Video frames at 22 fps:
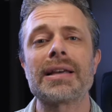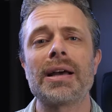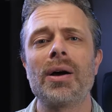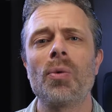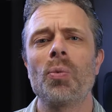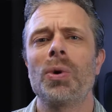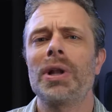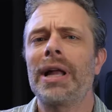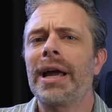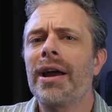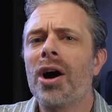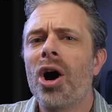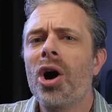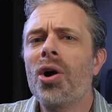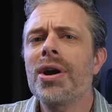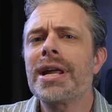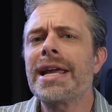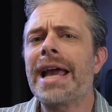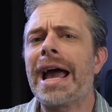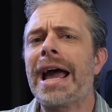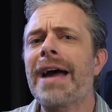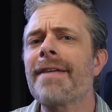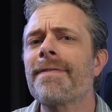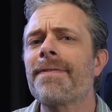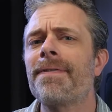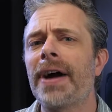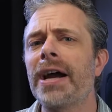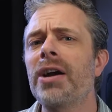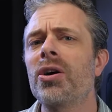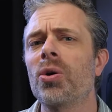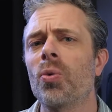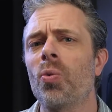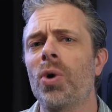well, I already have
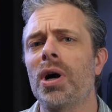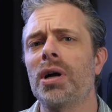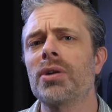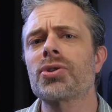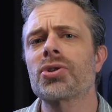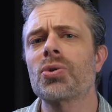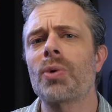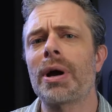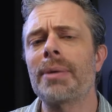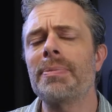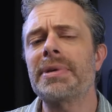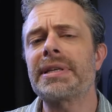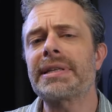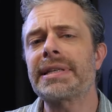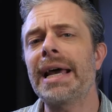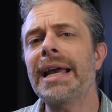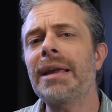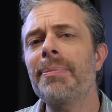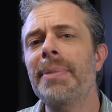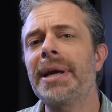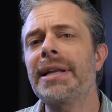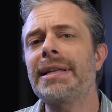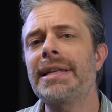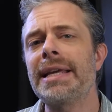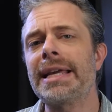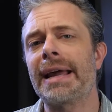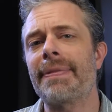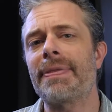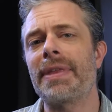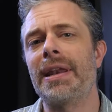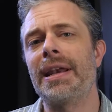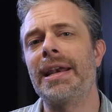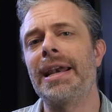firewalls, so I'm segmenting at
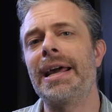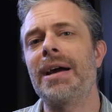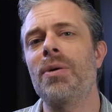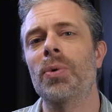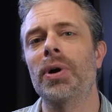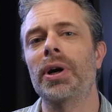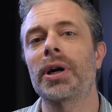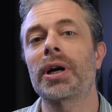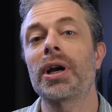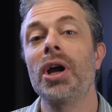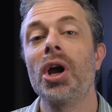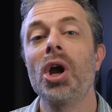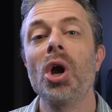the network.